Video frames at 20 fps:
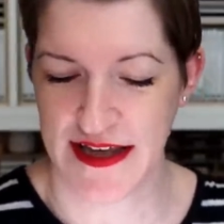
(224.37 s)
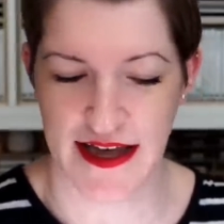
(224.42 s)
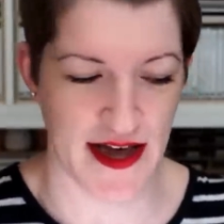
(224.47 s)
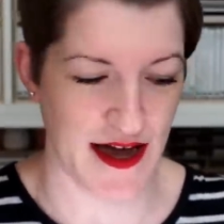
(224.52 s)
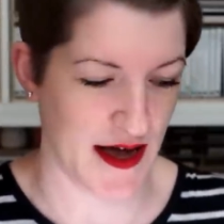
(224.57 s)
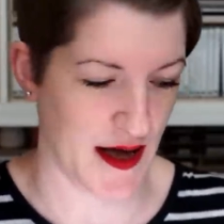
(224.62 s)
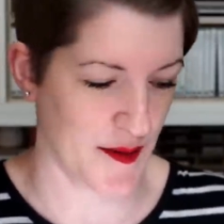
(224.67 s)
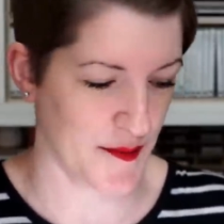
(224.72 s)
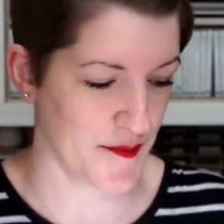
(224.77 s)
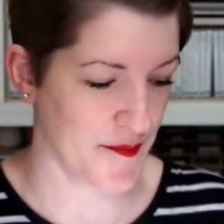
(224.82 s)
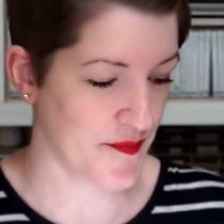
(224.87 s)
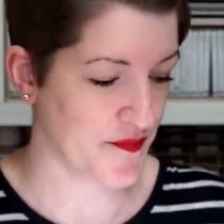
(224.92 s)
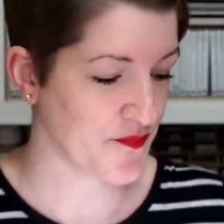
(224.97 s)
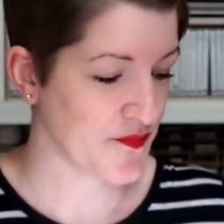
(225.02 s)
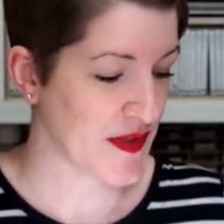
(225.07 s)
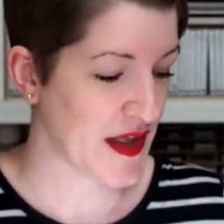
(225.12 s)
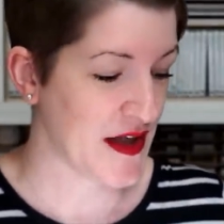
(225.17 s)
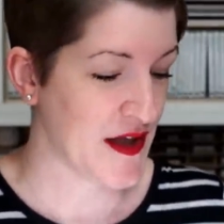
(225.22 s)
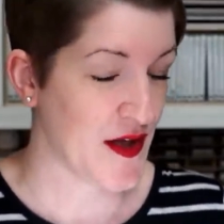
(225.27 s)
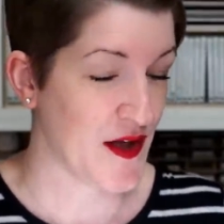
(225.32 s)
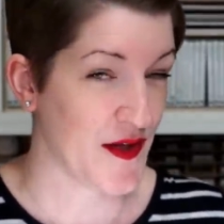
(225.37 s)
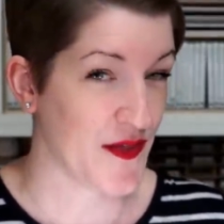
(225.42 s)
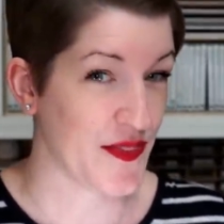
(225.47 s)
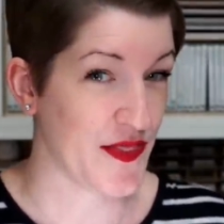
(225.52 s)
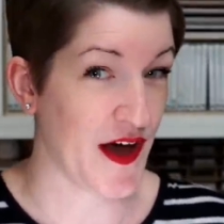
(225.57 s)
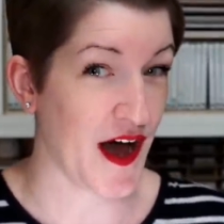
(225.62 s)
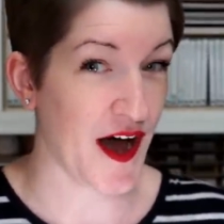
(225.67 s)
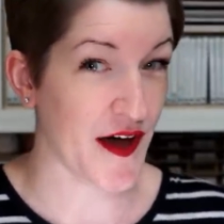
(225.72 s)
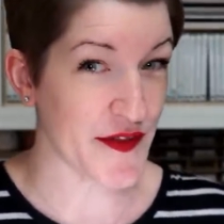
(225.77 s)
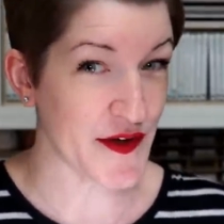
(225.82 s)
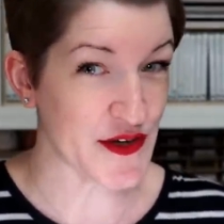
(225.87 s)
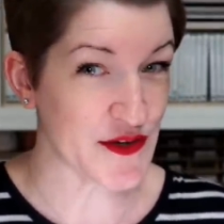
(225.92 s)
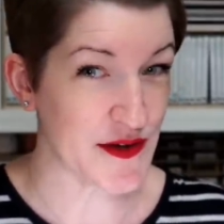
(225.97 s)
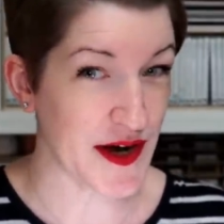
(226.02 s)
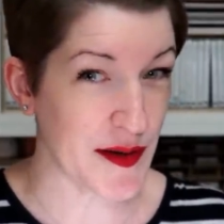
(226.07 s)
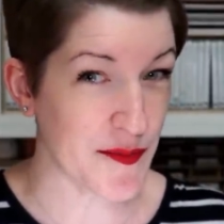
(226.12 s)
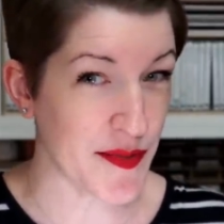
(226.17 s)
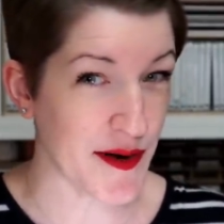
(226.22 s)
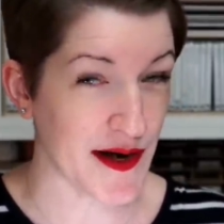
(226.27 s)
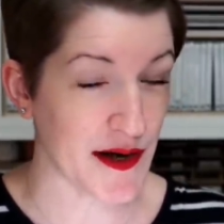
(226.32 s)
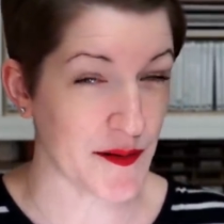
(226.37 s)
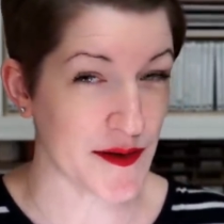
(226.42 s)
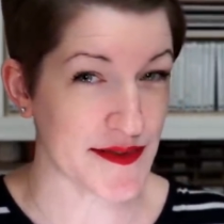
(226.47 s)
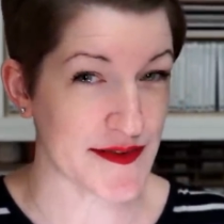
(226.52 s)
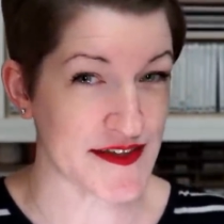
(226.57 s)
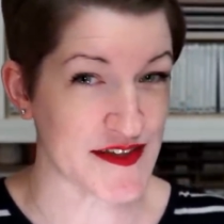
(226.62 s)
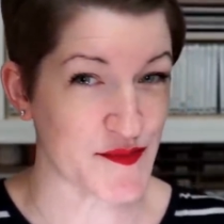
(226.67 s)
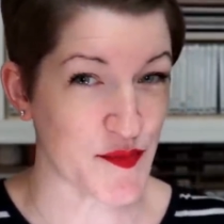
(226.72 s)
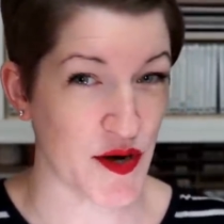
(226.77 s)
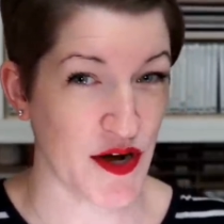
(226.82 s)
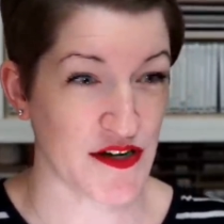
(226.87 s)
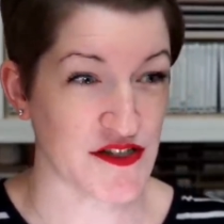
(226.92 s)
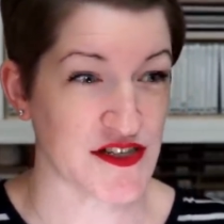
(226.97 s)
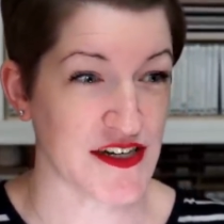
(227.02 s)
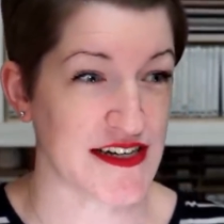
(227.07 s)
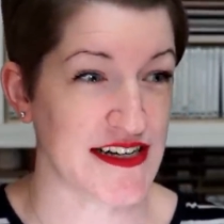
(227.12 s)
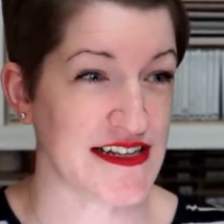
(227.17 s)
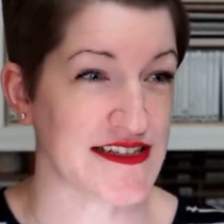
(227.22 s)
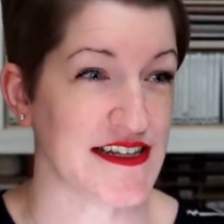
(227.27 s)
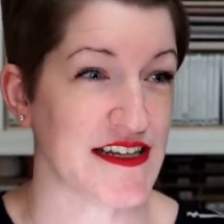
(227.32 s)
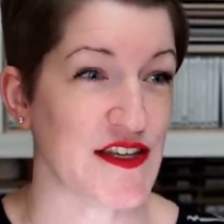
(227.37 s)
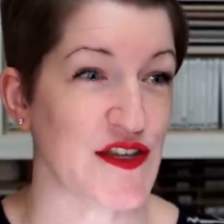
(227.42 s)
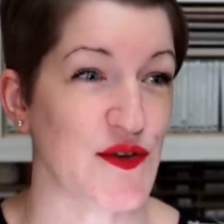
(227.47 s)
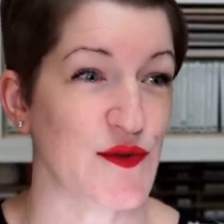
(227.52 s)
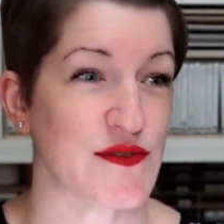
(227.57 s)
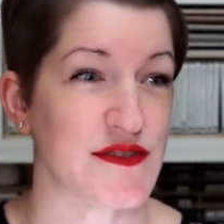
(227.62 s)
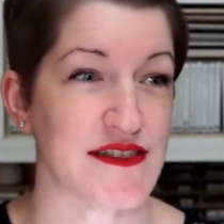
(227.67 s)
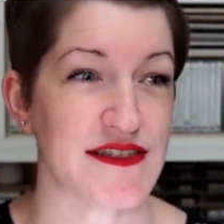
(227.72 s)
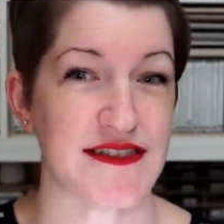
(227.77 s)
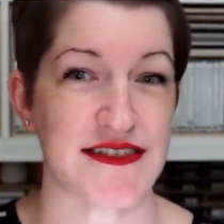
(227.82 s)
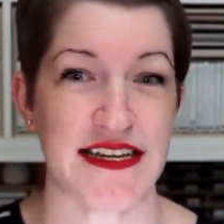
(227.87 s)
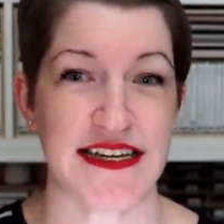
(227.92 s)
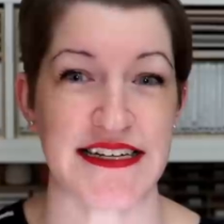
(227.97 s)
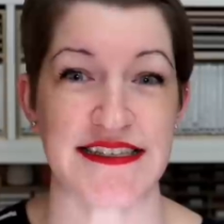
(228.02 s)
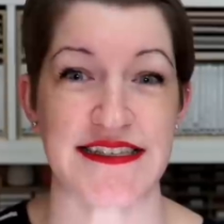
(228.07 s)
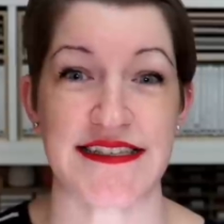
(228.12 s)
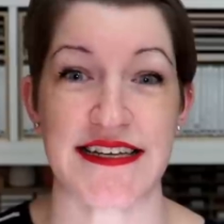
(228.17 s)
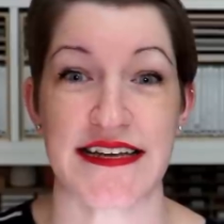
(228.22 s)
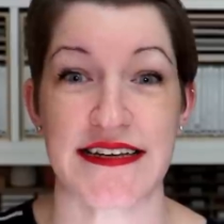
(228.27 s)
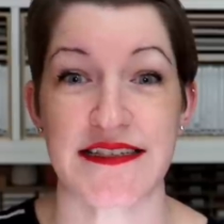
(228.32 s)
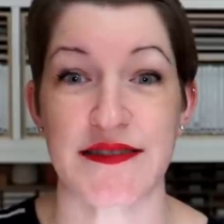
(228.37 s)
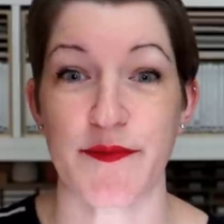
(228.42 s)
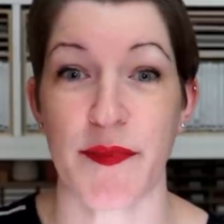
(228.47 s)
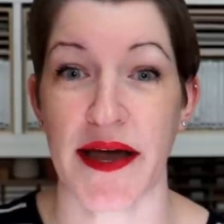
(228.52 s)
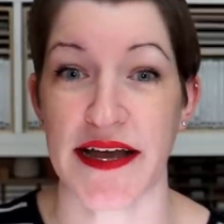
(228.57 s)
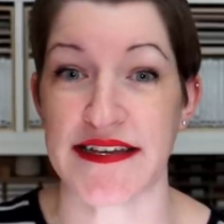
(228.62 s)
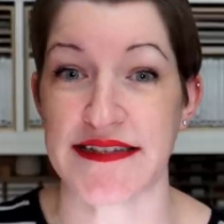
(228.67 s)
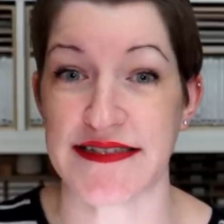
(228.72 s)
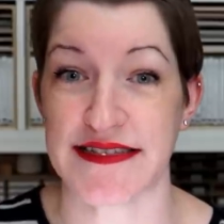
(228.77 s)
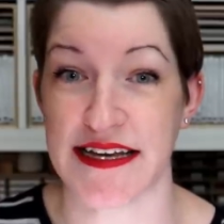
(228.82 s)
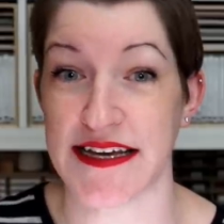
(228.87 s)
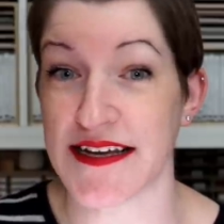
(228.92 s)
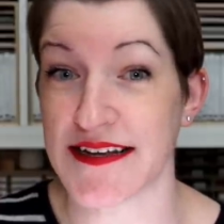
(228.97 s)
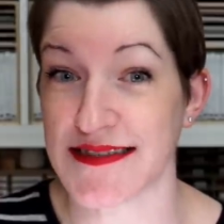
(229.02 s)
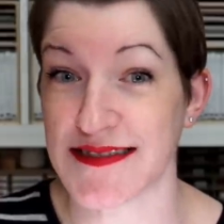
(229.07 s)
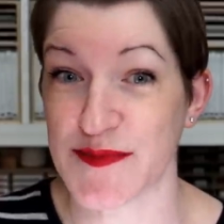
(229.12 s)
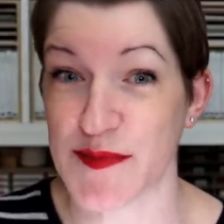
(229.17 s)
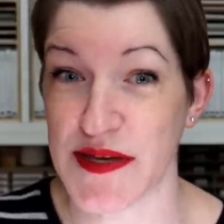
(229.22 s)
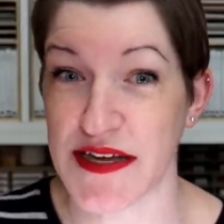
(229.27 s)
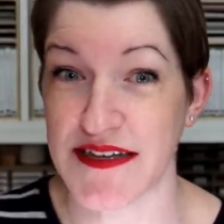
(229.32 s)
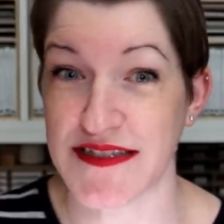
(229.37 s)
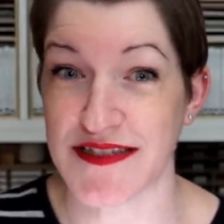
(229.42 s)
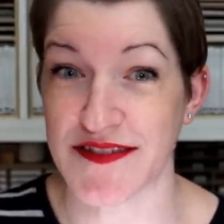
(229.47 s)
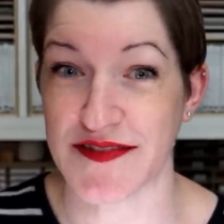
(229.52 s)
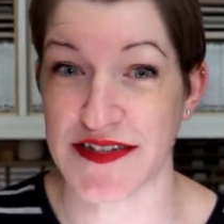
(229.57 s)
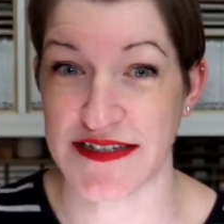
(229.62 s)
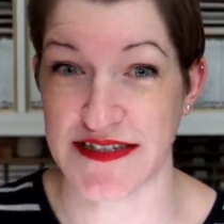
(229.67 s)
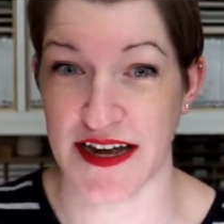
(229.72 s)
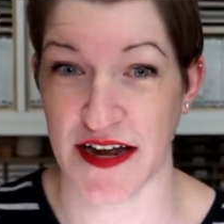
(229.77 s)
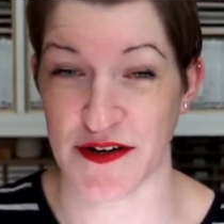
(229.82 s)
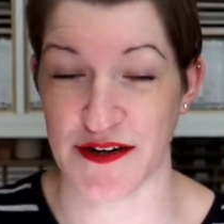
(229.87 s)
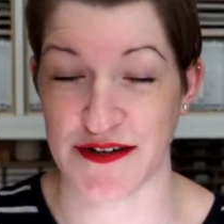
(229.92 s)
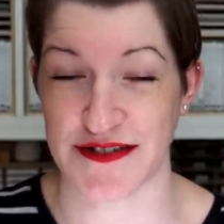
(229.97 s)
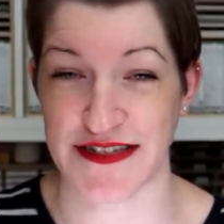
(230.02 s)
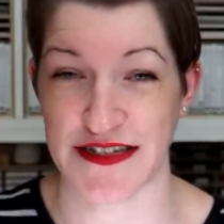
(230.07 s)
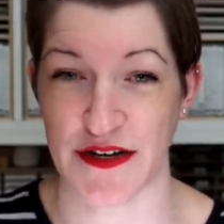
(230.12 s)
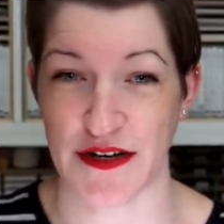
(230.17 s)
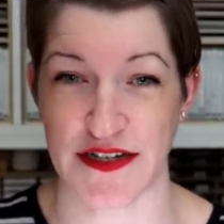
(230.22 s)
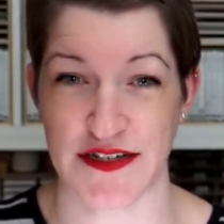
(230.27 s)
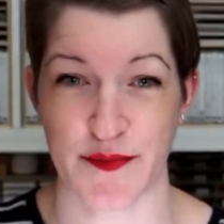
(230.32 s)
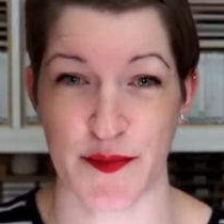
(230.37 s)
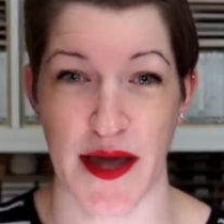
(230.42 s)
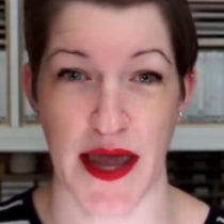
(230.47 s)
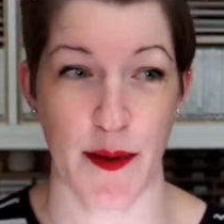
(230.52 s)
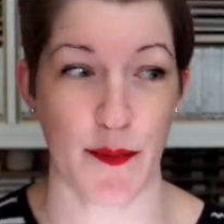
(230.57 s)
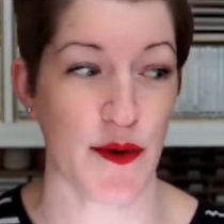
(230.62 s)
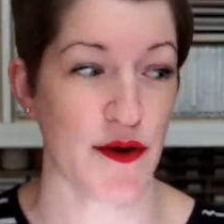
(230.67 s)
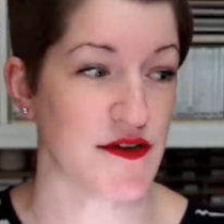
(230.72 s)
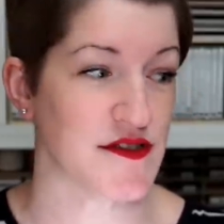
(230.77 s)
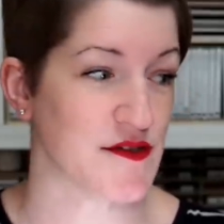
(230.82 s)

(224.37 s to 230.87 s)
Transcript: Um, the other great part about this project is it uses a six by six piece of designer series paper.